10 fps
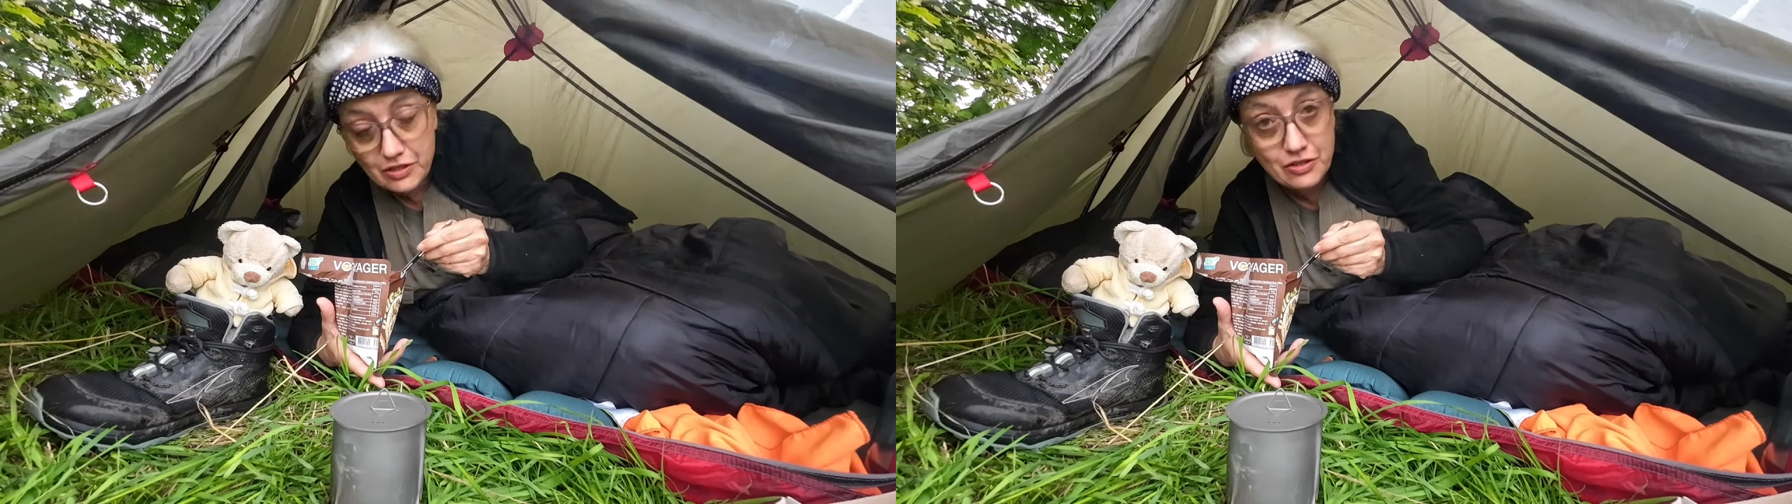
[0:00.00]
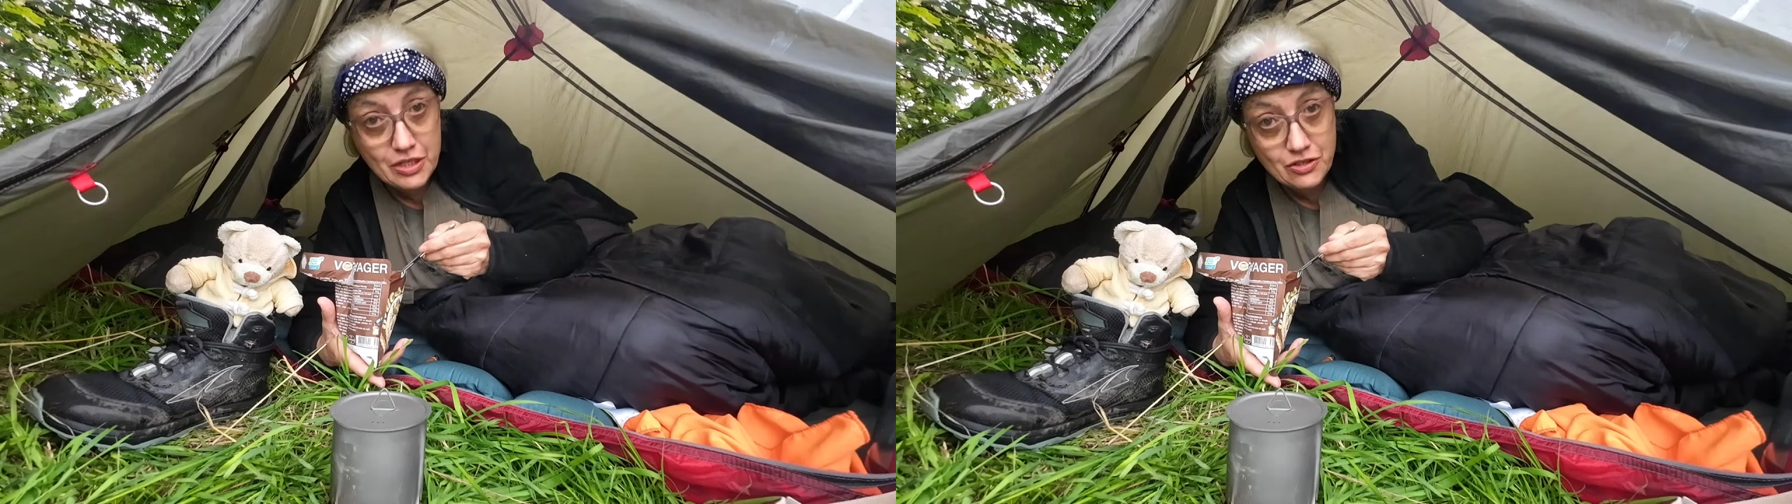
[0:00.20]

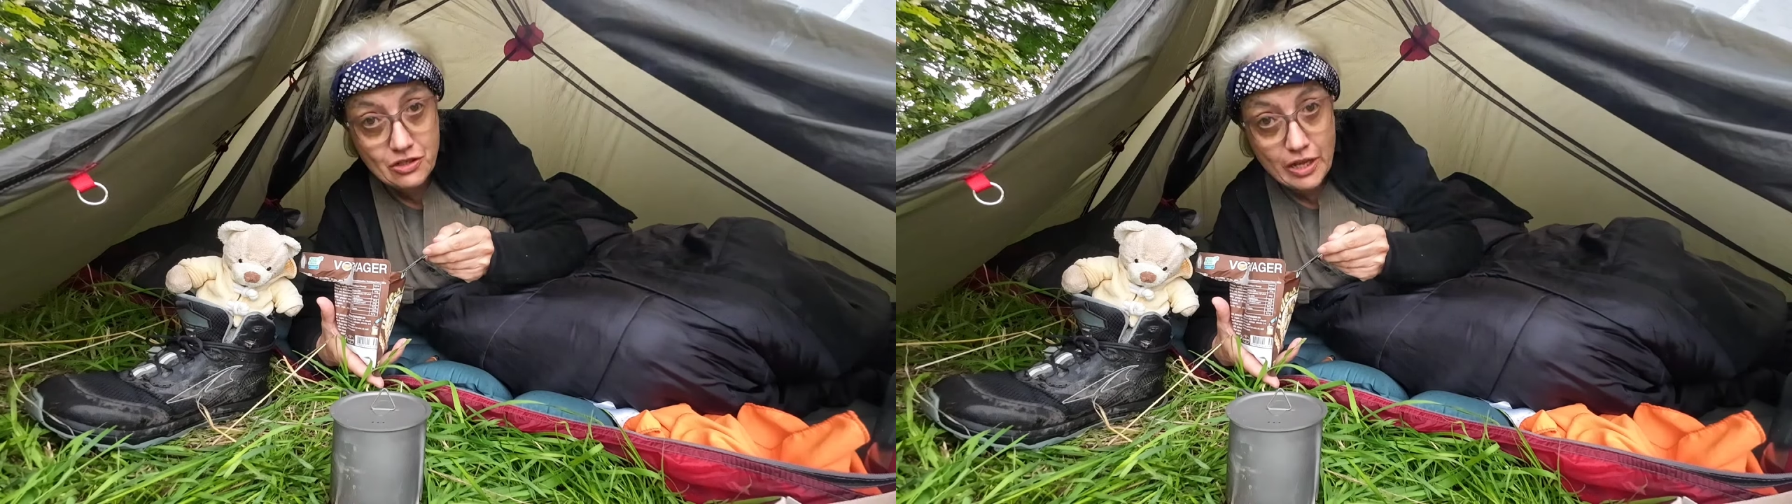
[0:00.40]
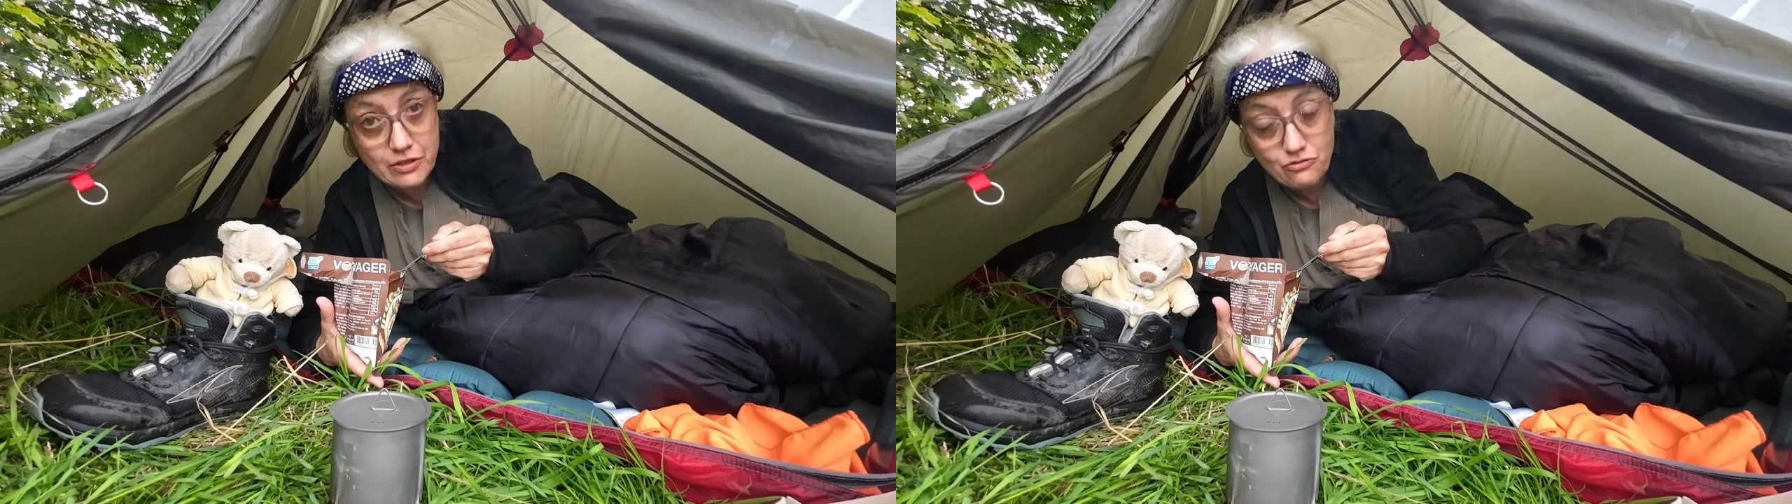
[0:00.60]
it tastes
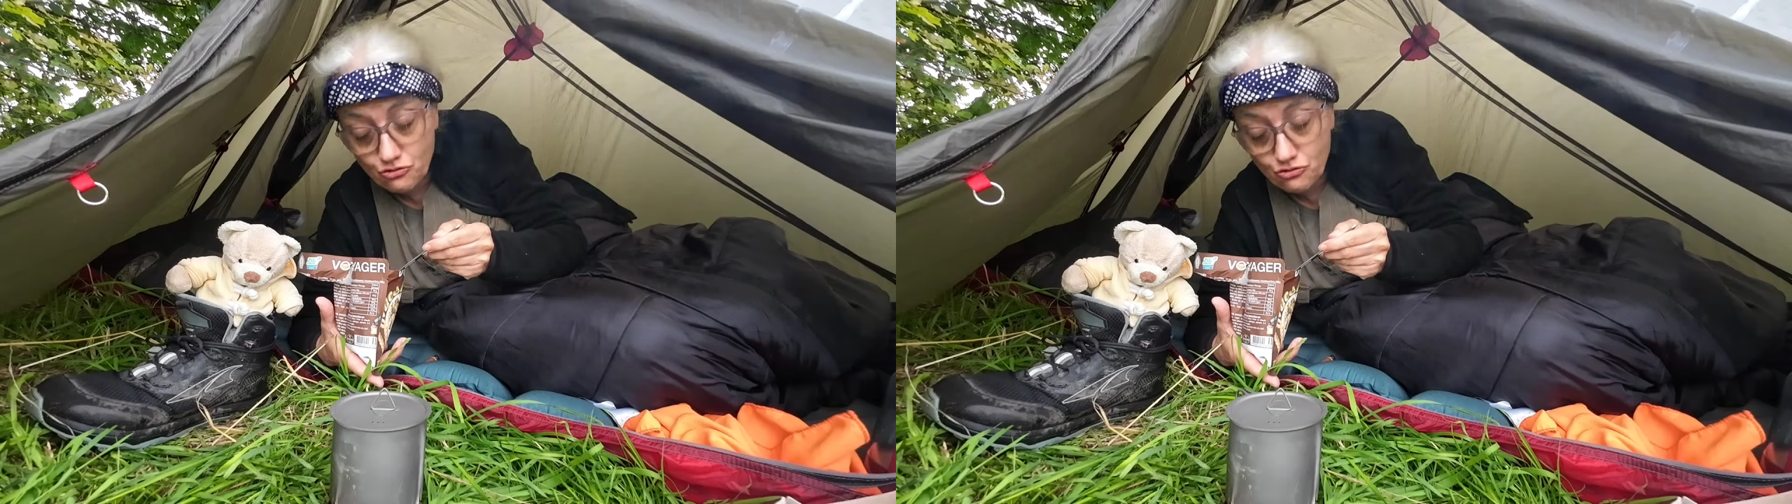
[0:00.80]
like